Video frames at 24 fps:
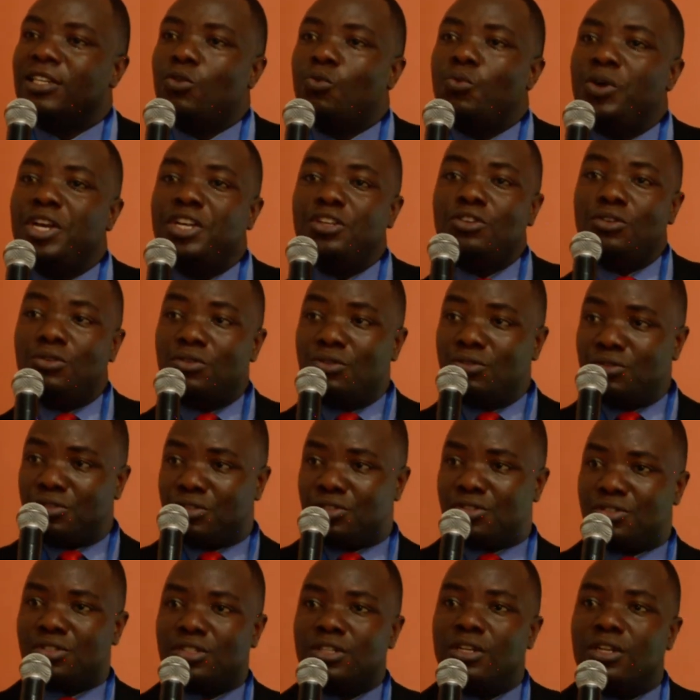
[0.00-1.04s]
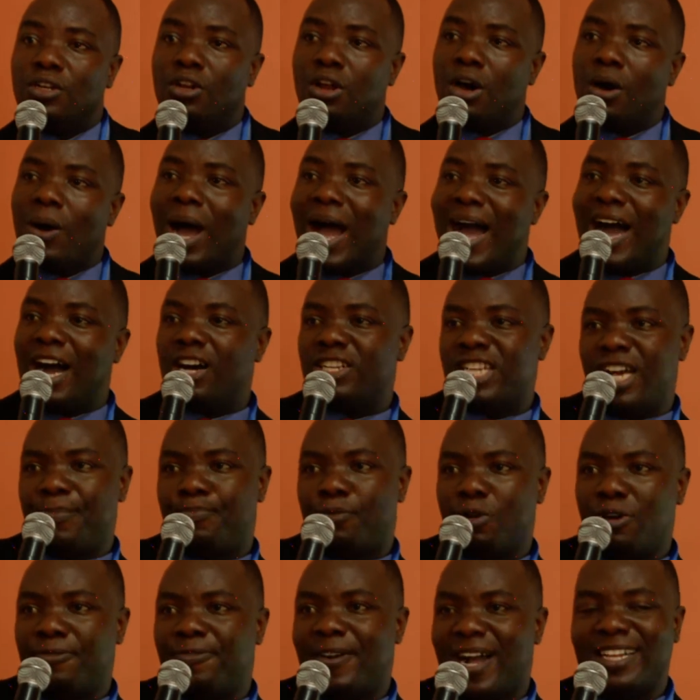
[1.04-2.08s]
We use lower order
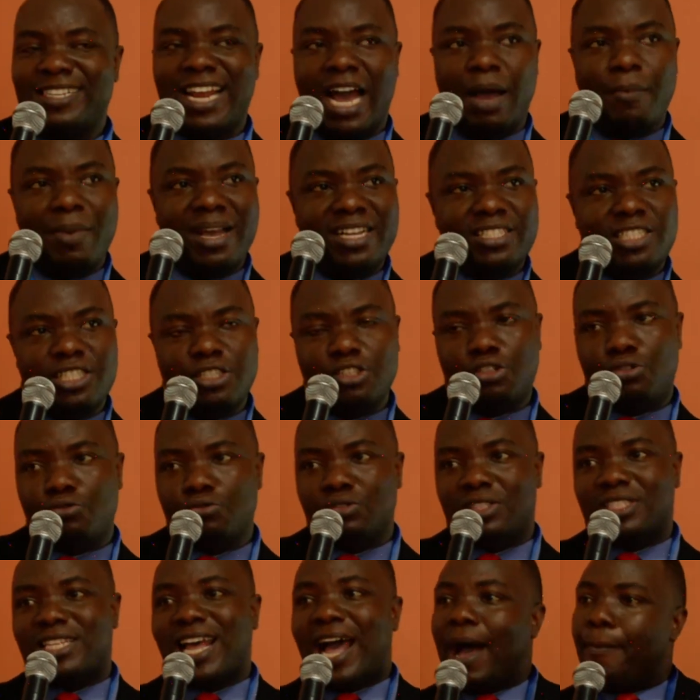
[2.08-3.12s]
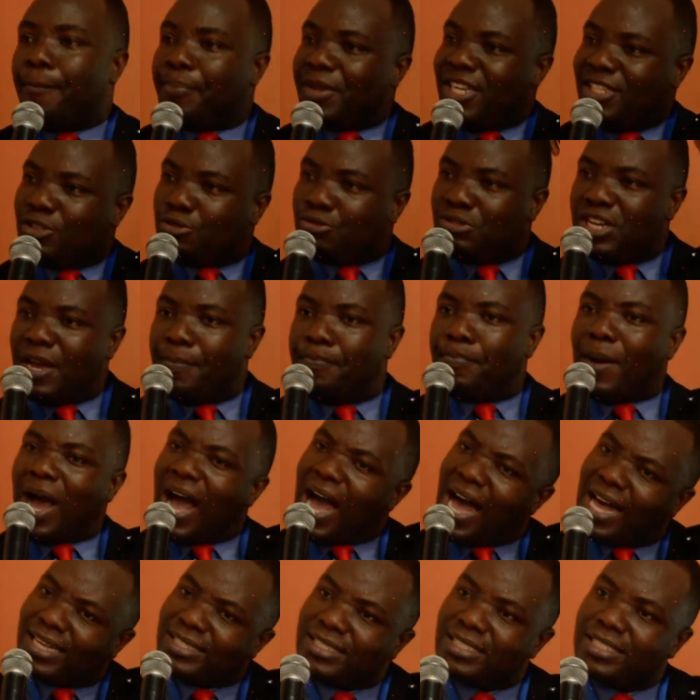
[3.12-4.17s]
profile dimensions to tap into the
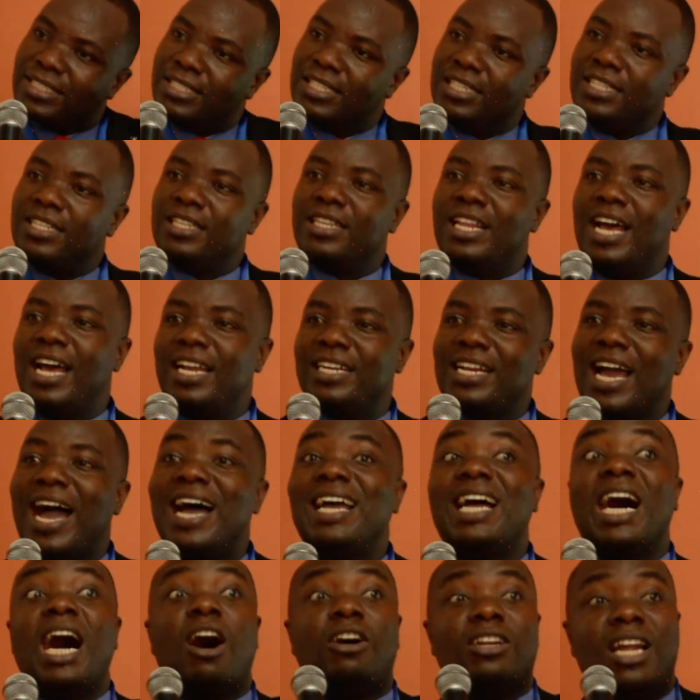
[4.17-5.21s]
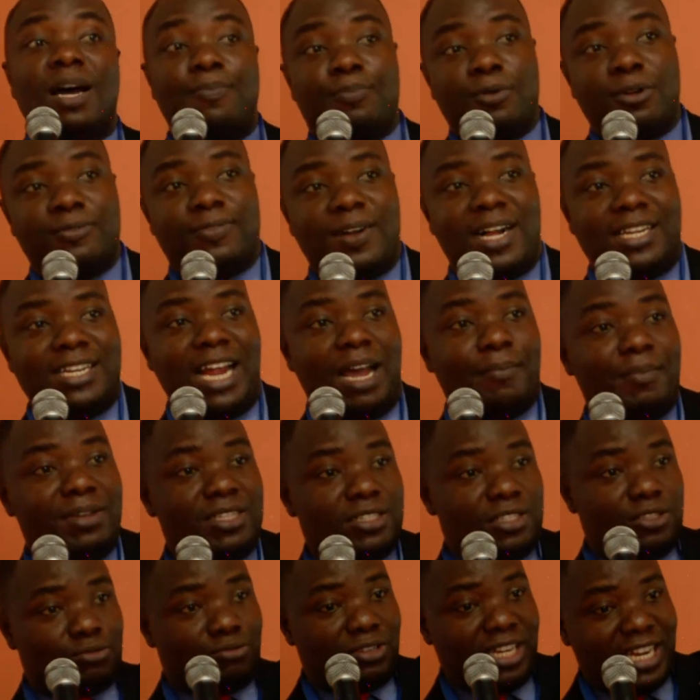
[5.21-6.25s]
past, then higher order profile
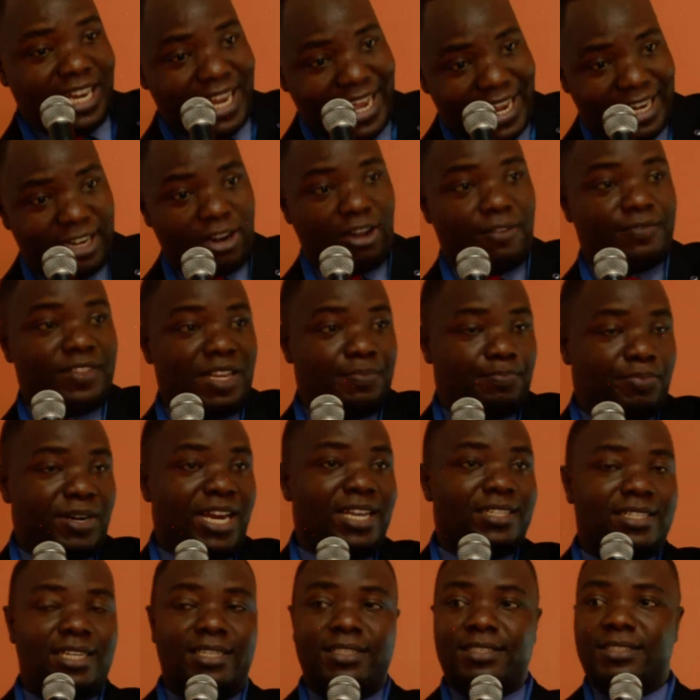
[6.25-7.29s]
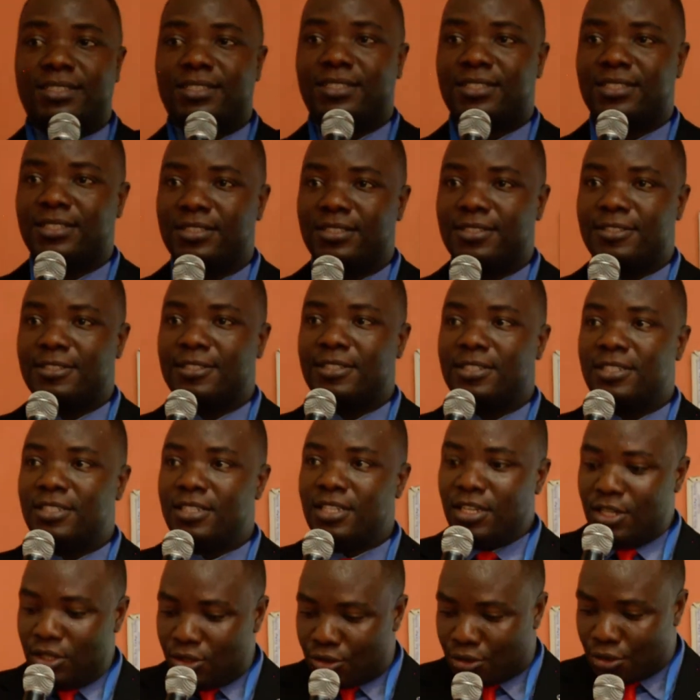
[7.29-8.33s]
dimensions to learn of the present.
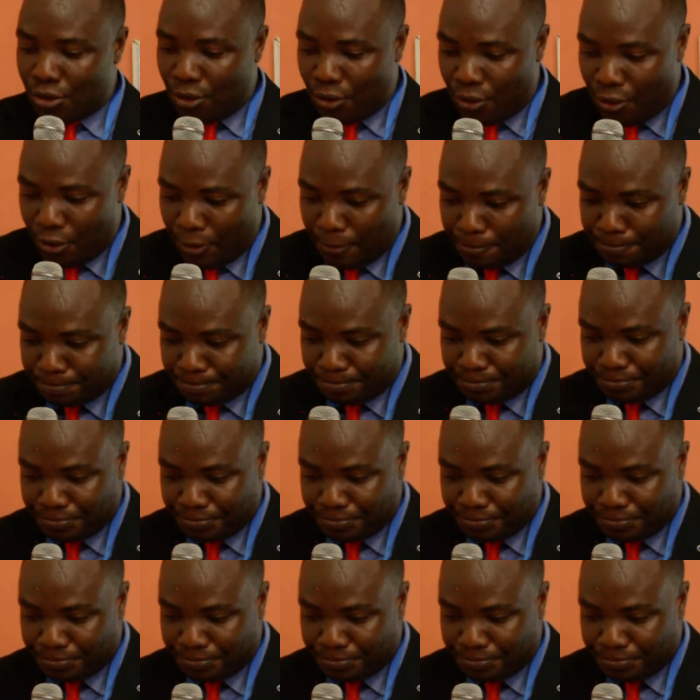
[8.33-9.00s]
So